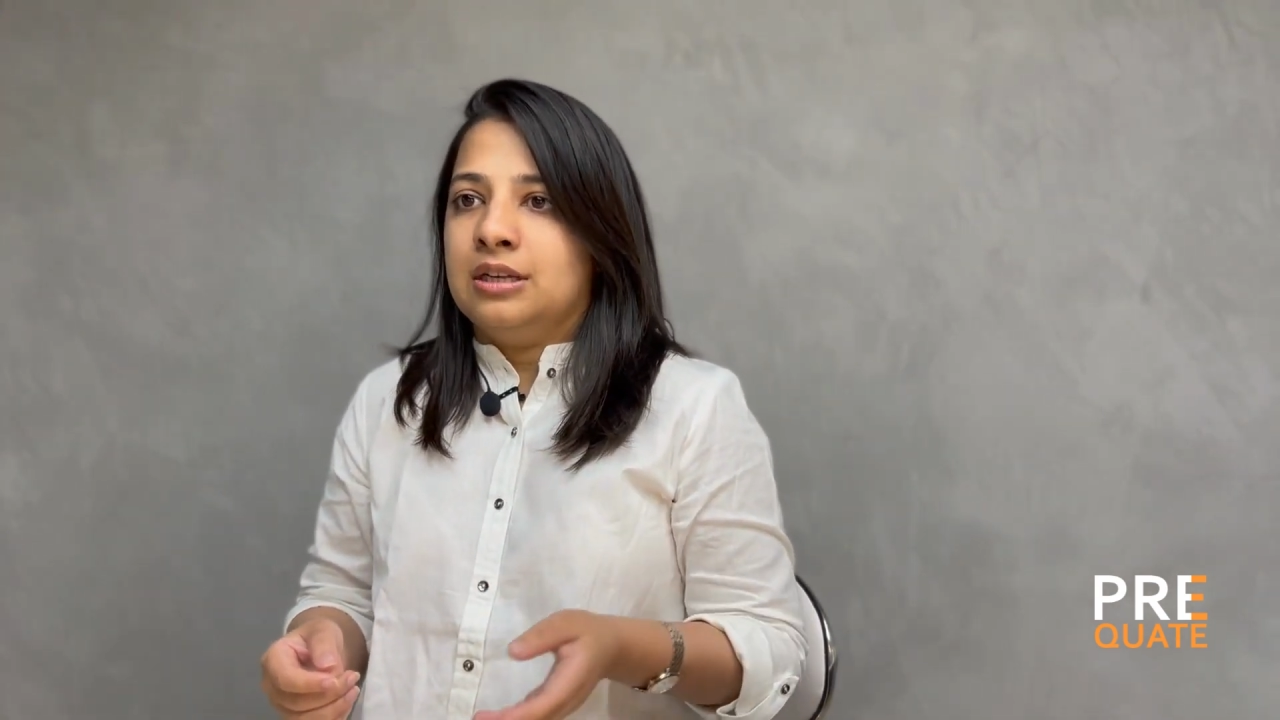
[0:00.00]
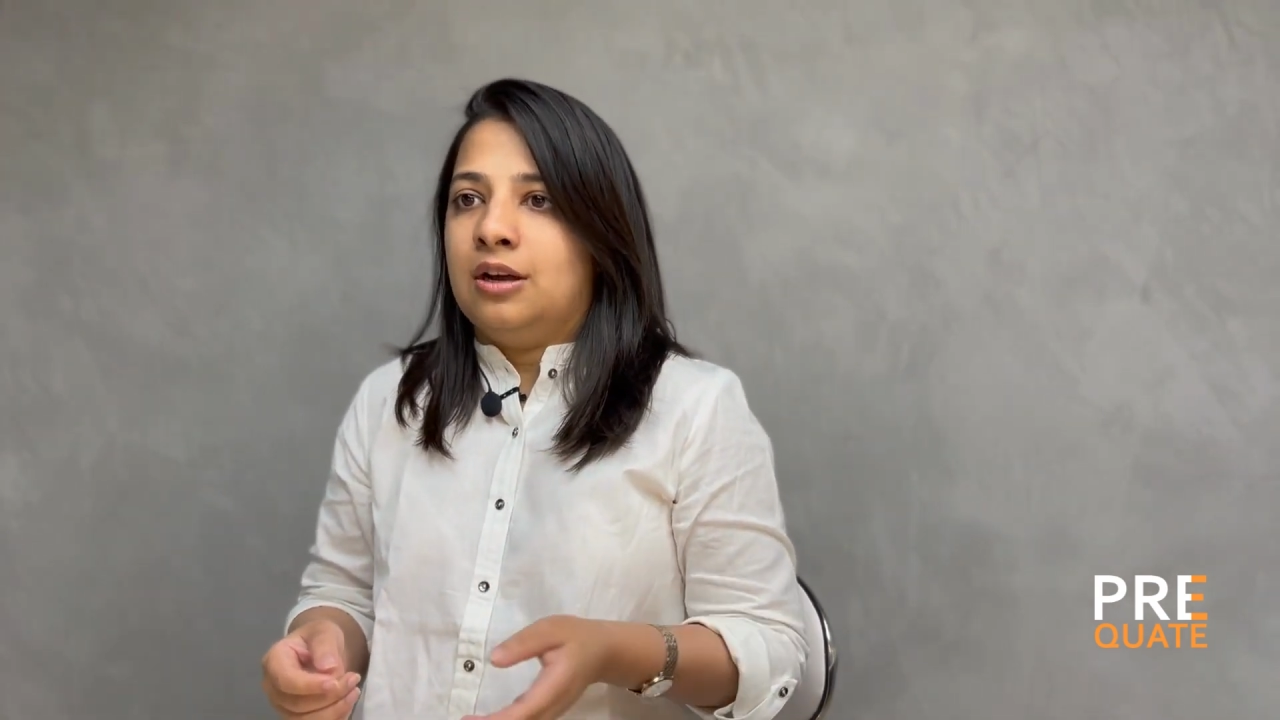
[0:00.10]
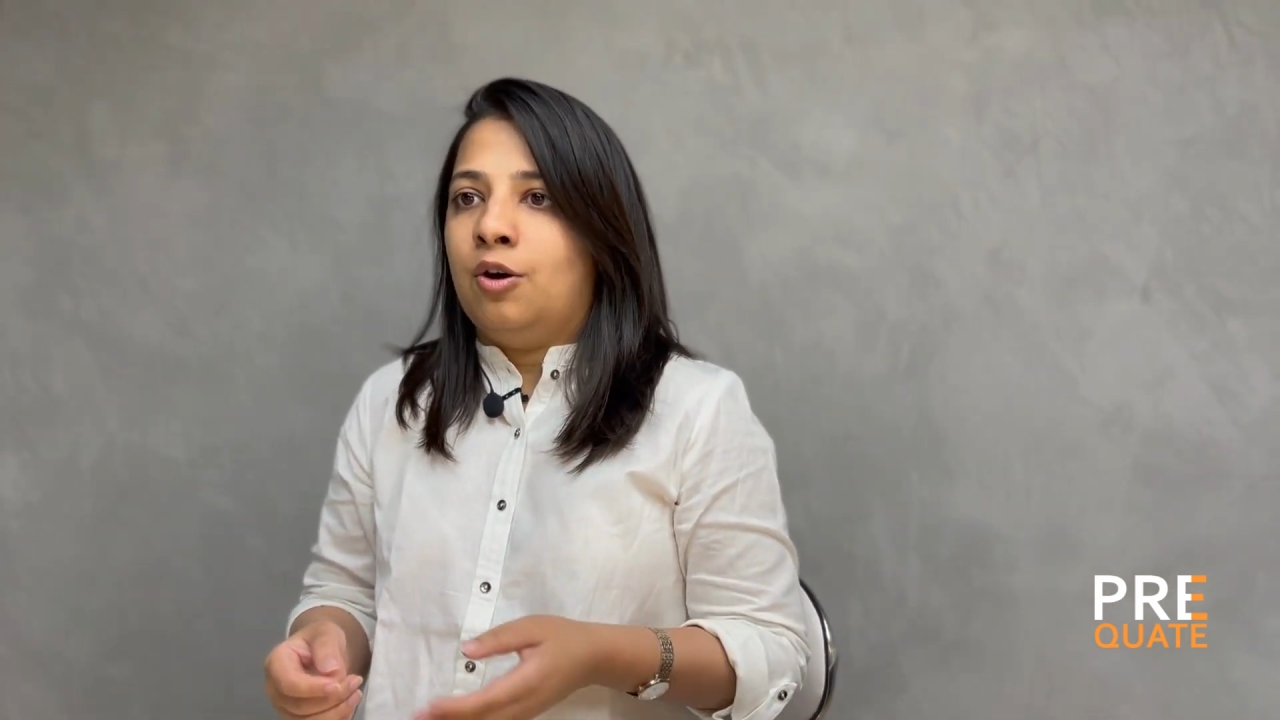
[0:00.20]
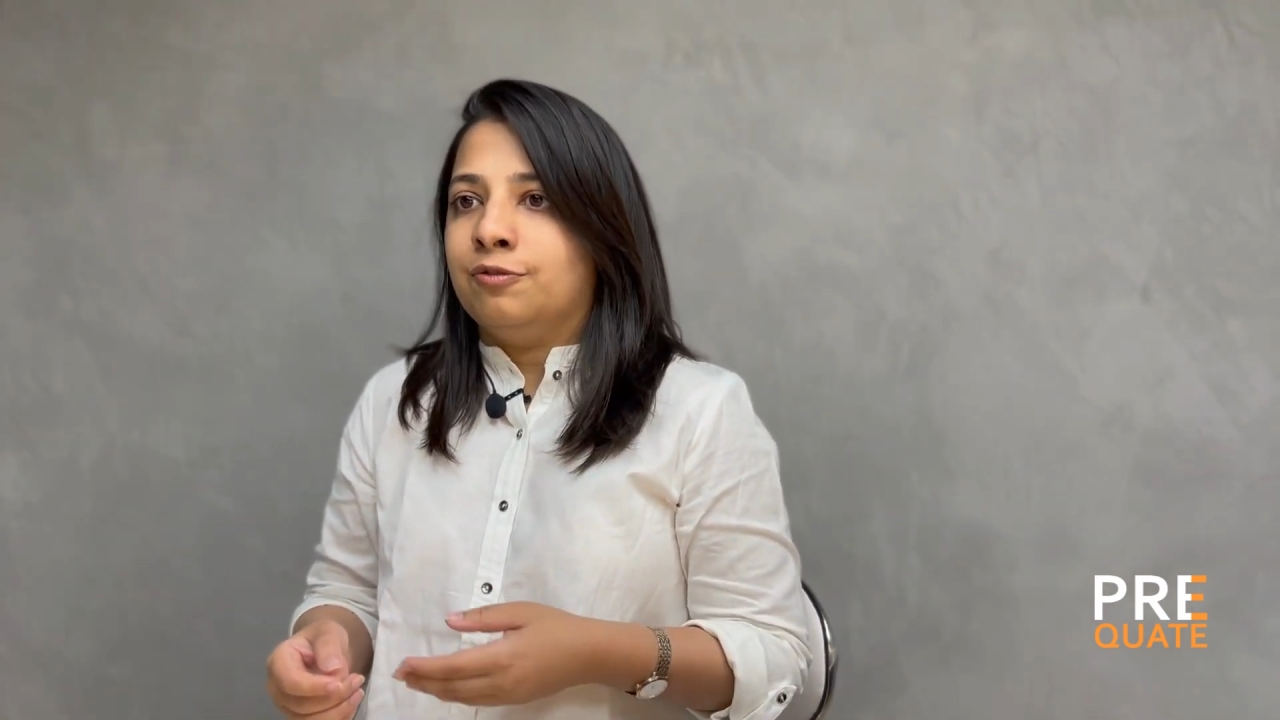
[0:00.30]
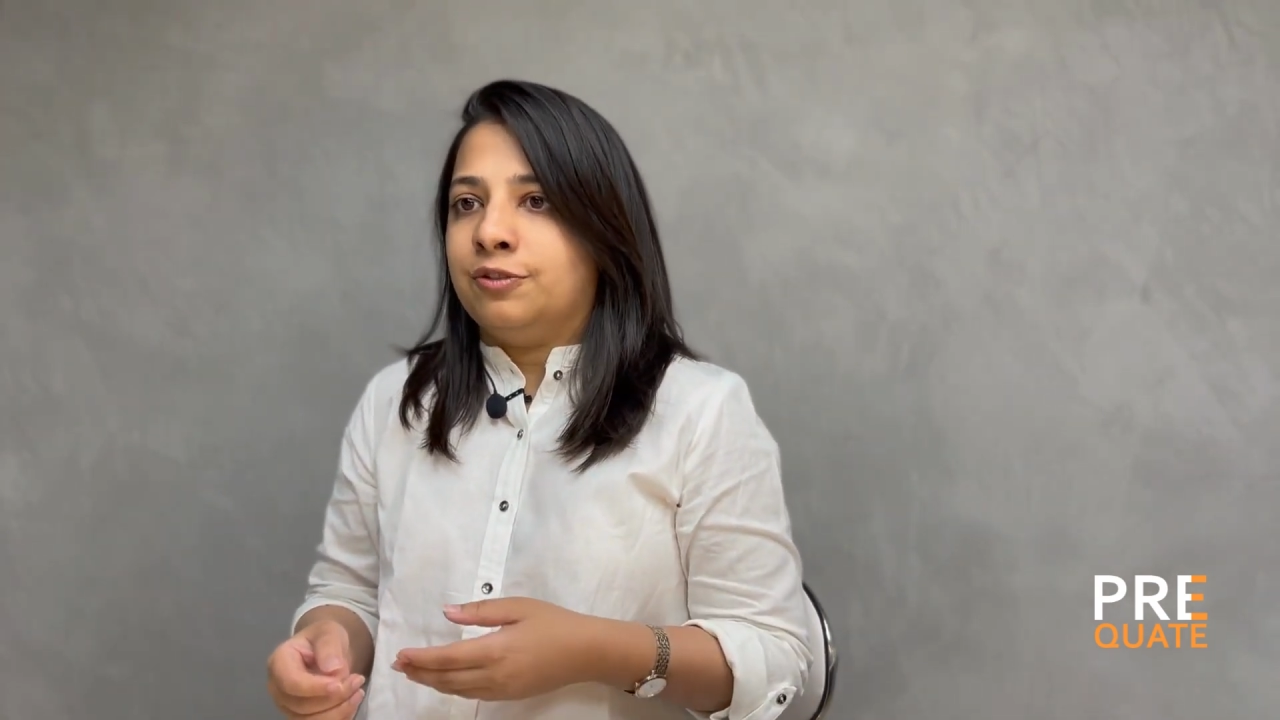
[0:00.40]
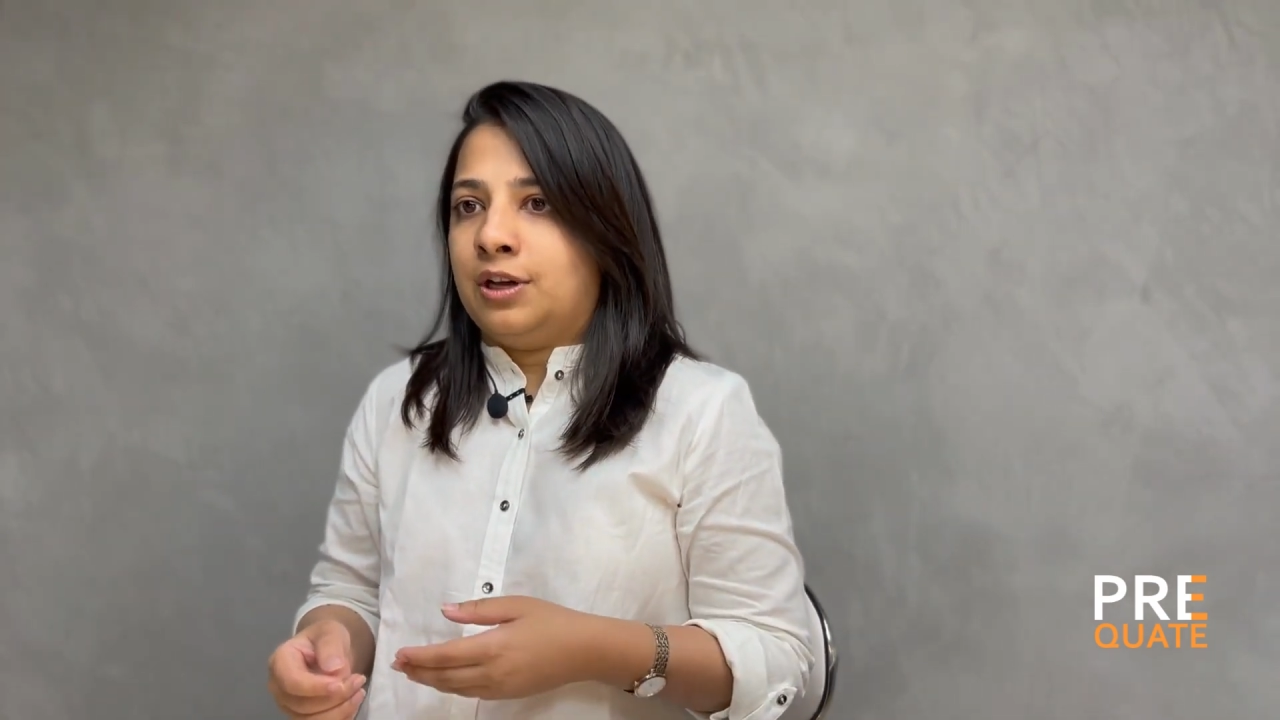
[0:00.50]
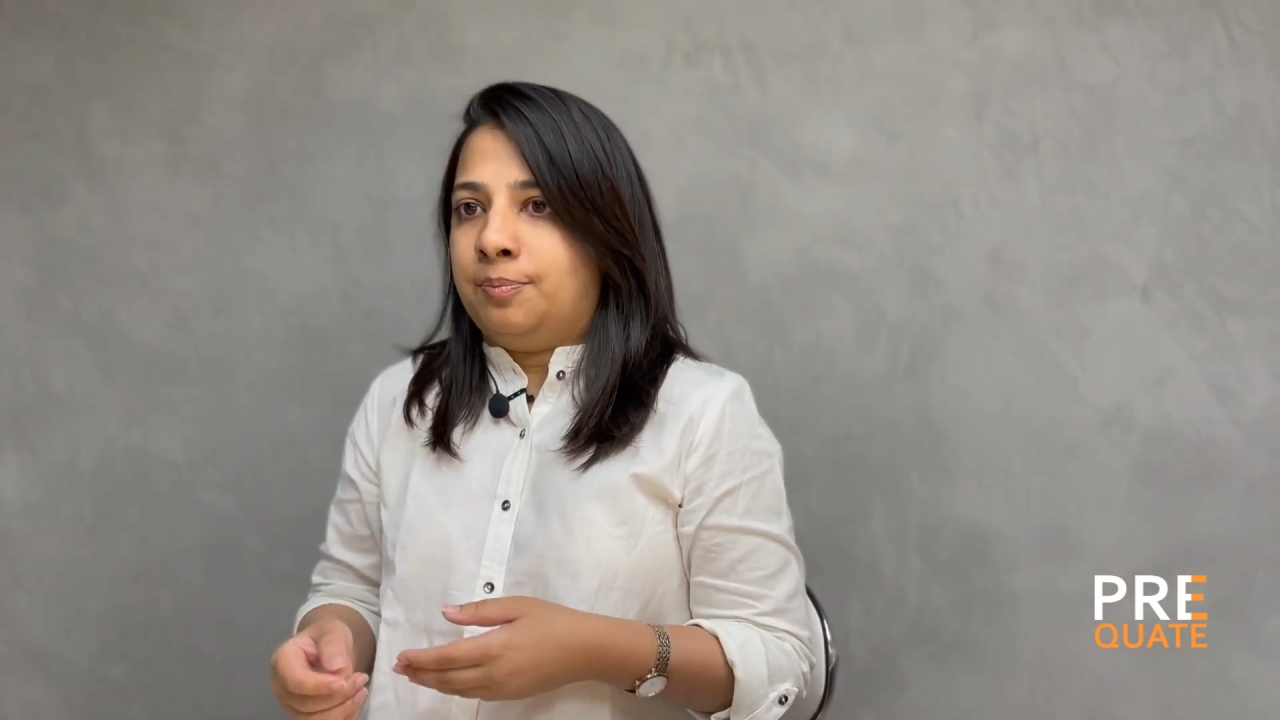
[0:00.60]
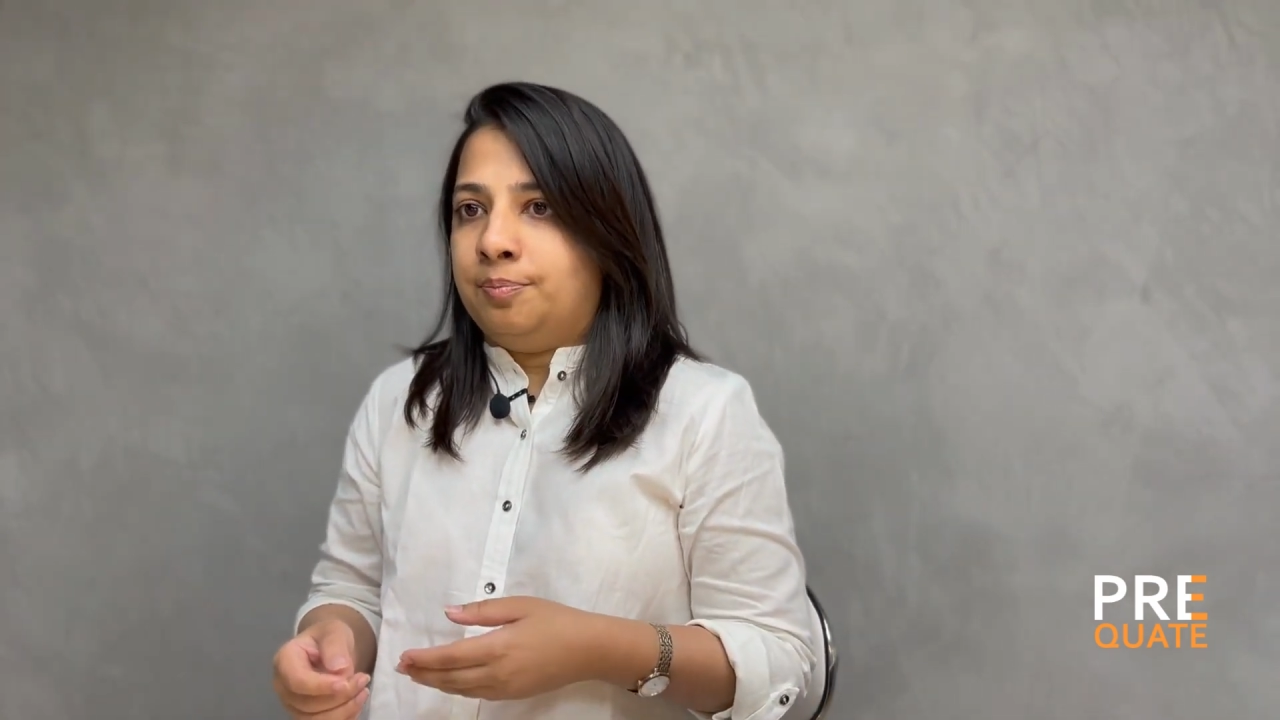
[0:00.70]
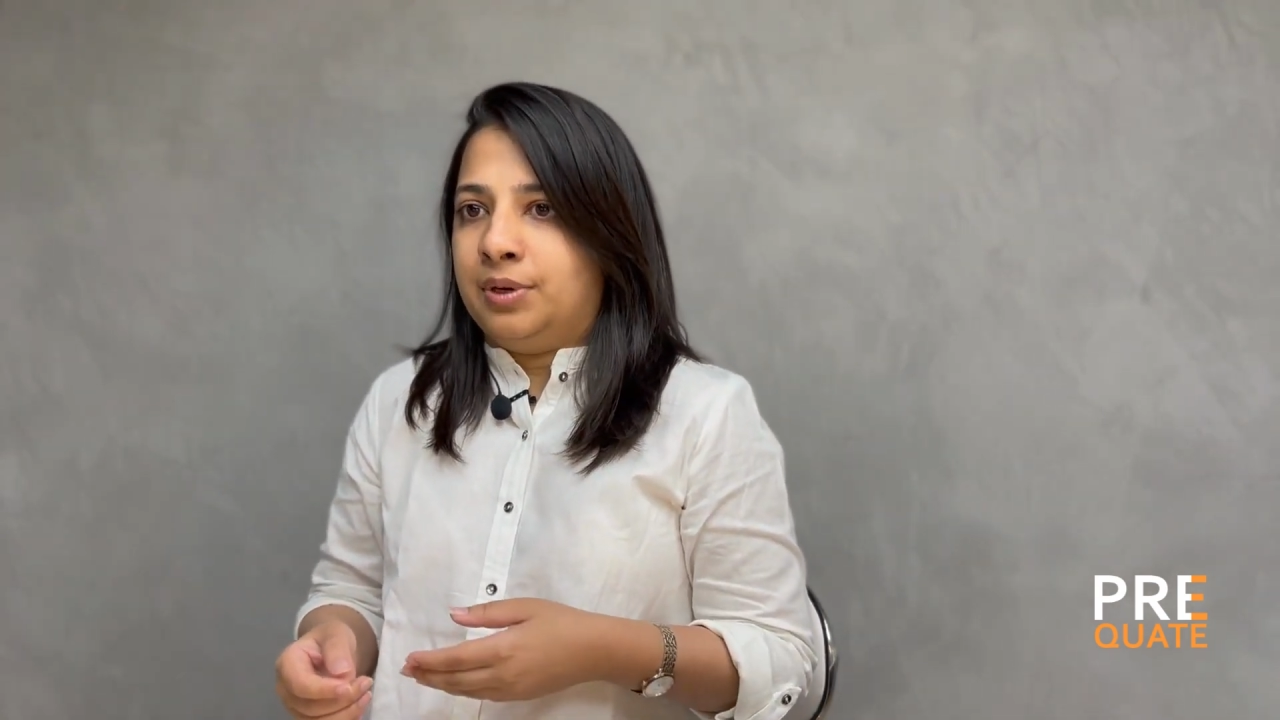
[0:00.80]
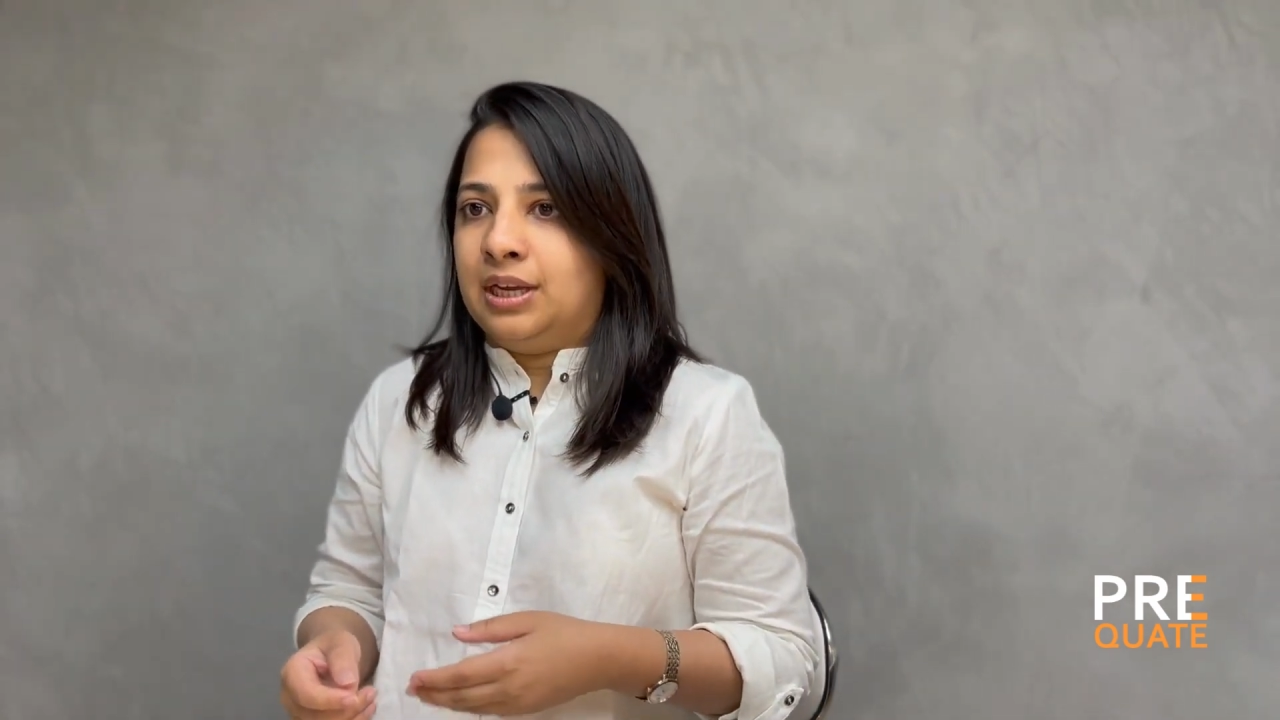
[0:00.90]
of the
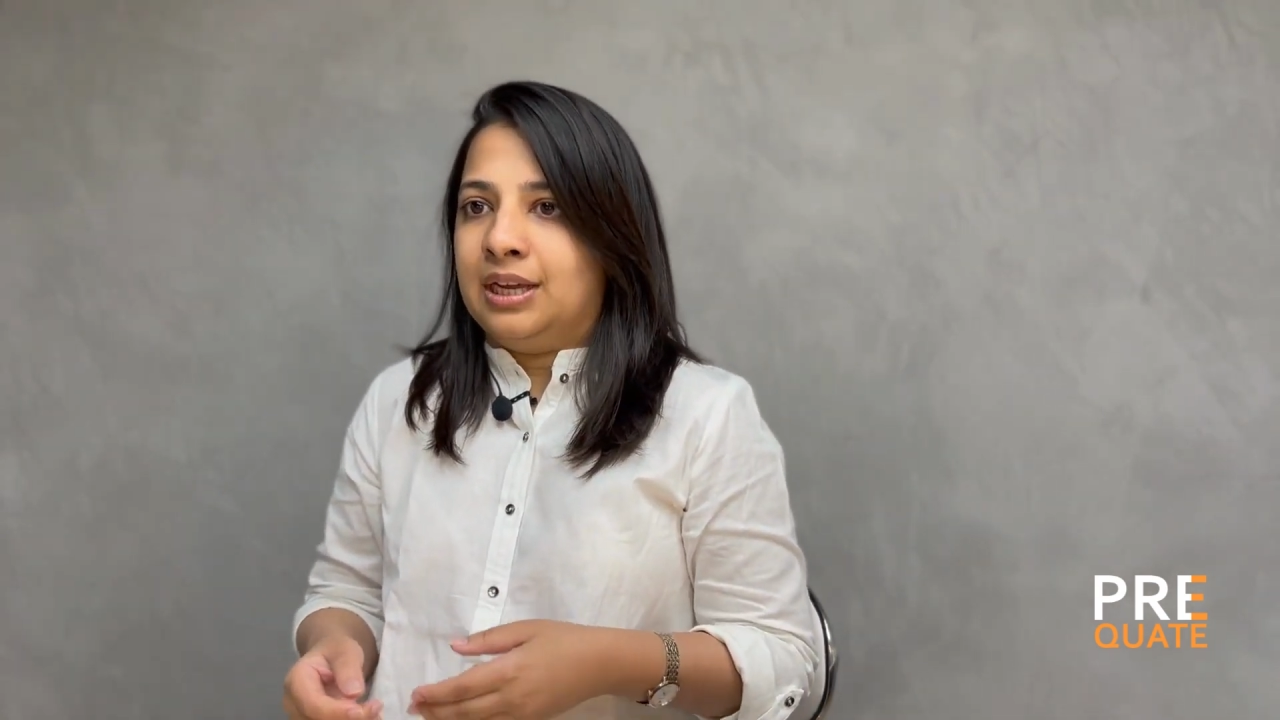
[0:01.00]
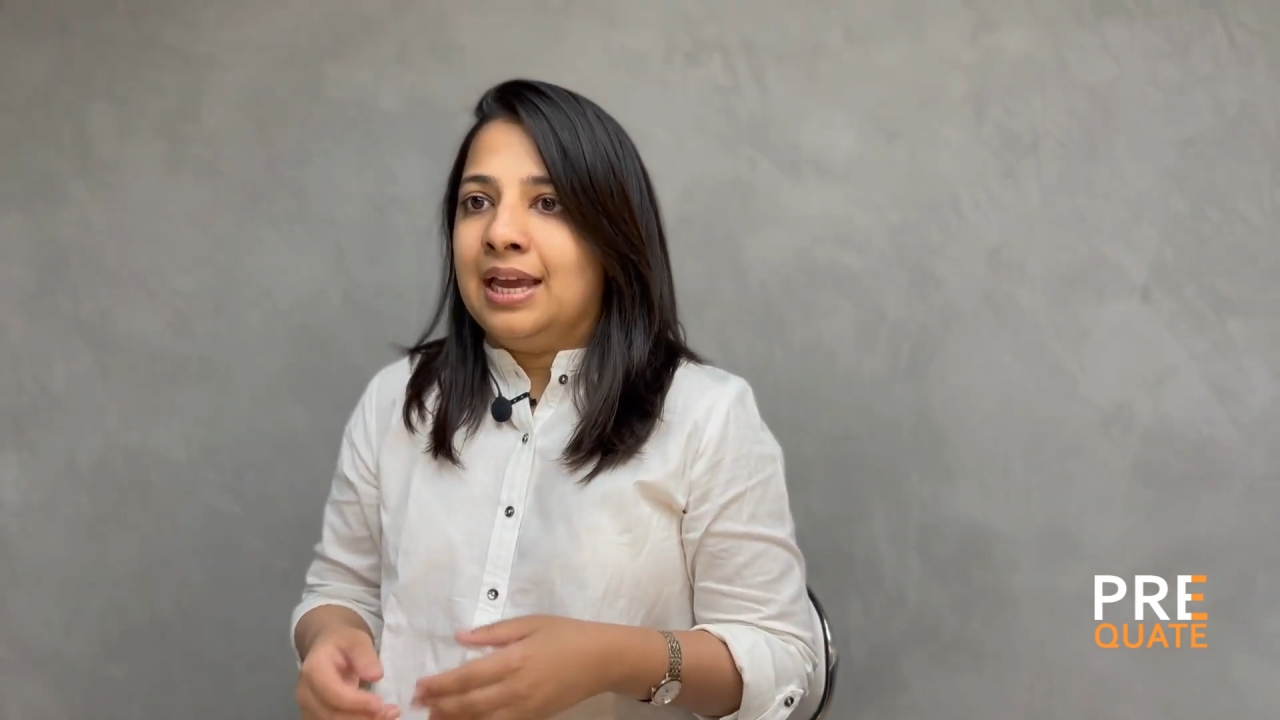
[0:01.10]
company.